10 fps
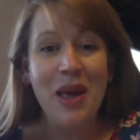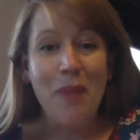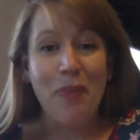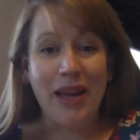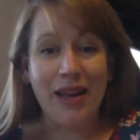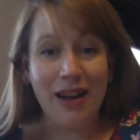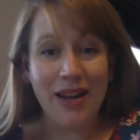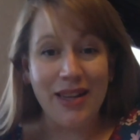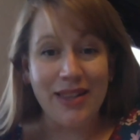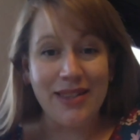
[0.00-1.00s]

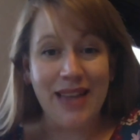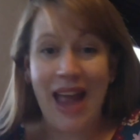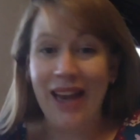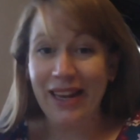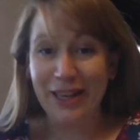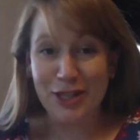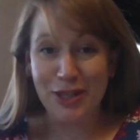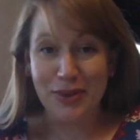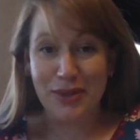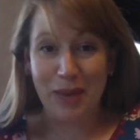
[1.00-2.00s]
because any
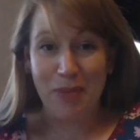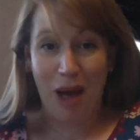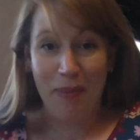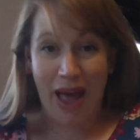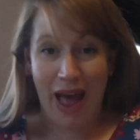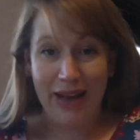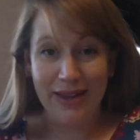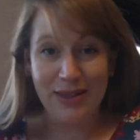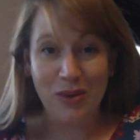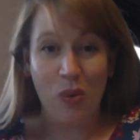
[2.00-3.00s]
issues that a mom
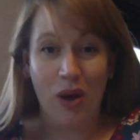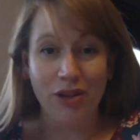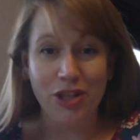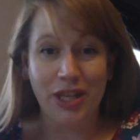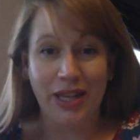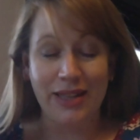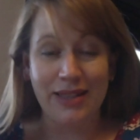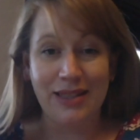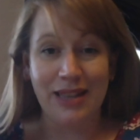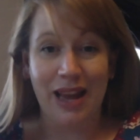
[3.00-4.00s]
has while
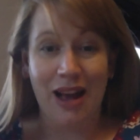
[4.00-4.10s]
she's